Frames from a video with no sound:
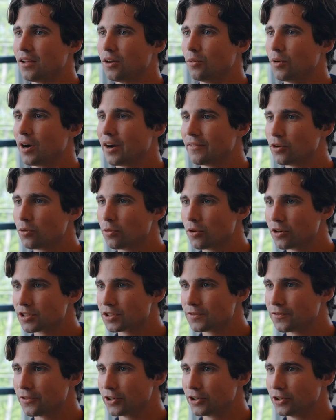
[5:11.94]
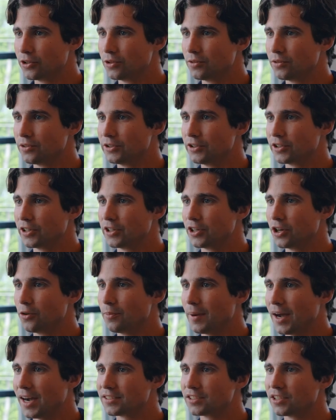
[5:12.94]
Whatever works for you, you can go
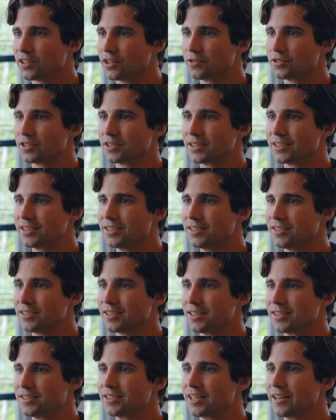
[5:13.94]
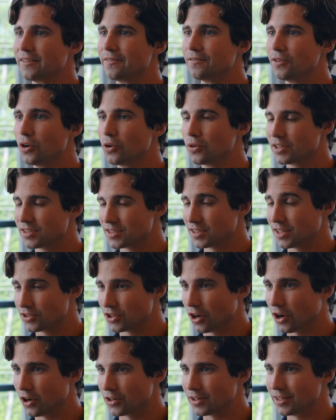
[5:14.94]
back to those leads and stay focused on
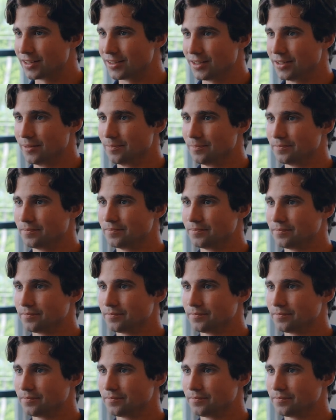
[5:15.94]
targeting them.